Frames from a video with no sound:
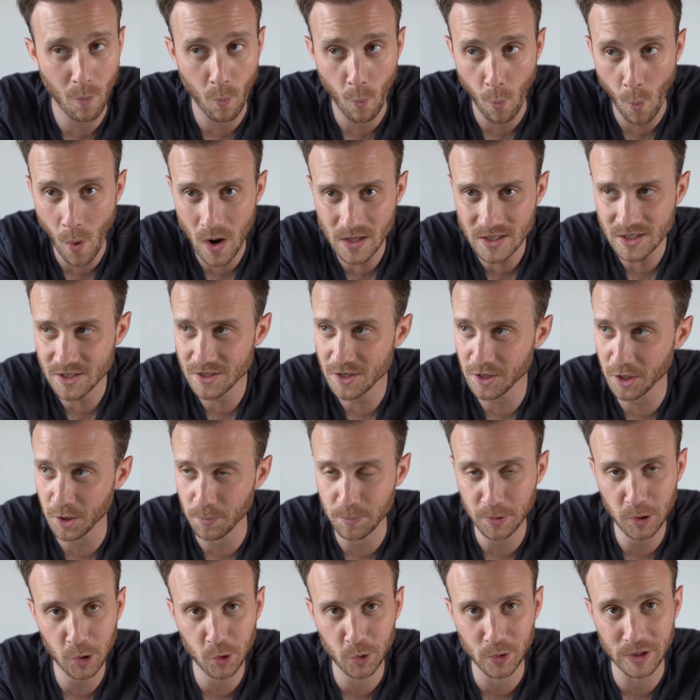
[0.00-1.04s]
once the
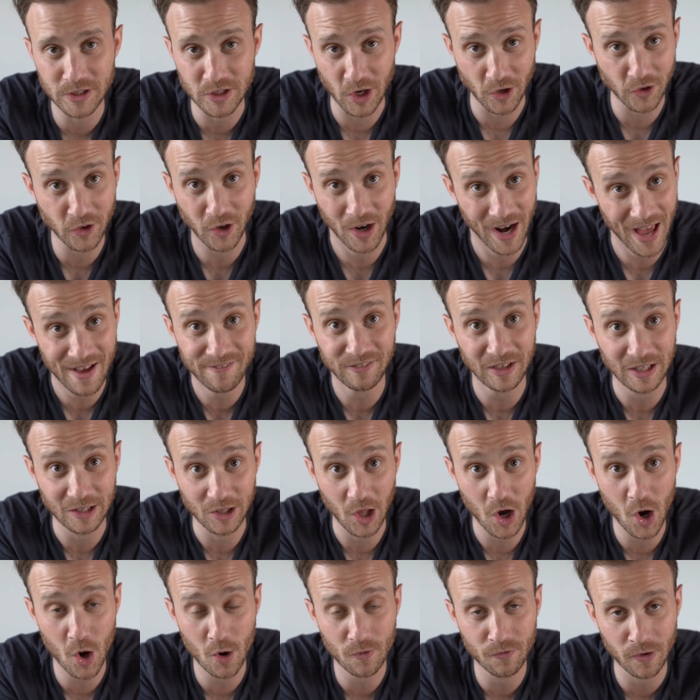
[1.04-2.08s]
computer is under heavy
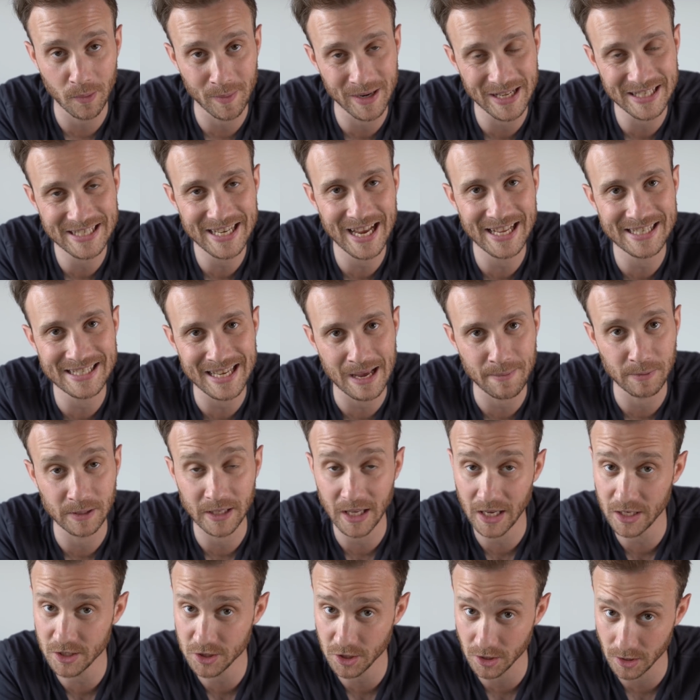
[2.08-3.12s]
load from an intense
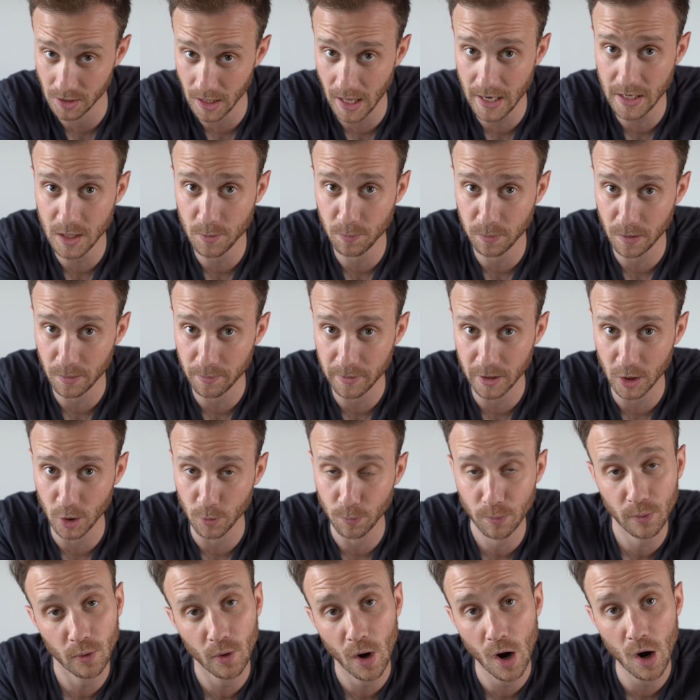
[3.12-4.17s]
application like Premiere
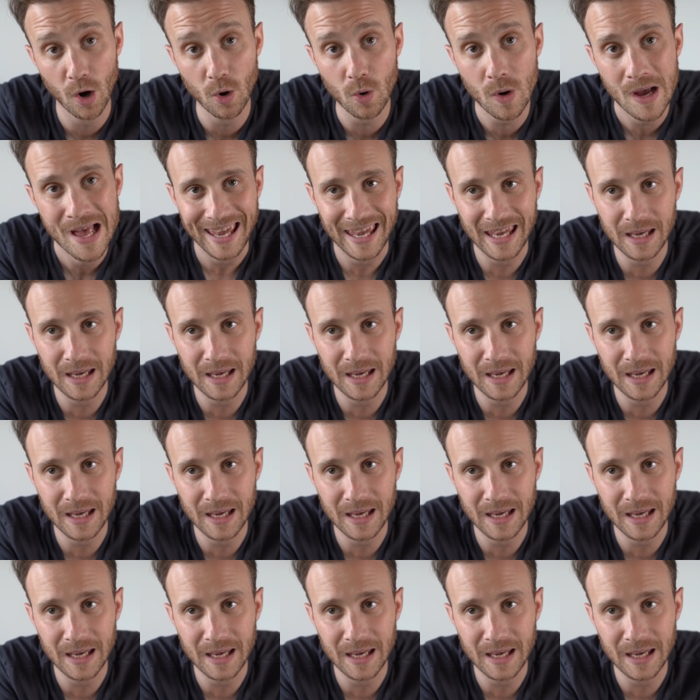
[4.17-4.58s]
Pro,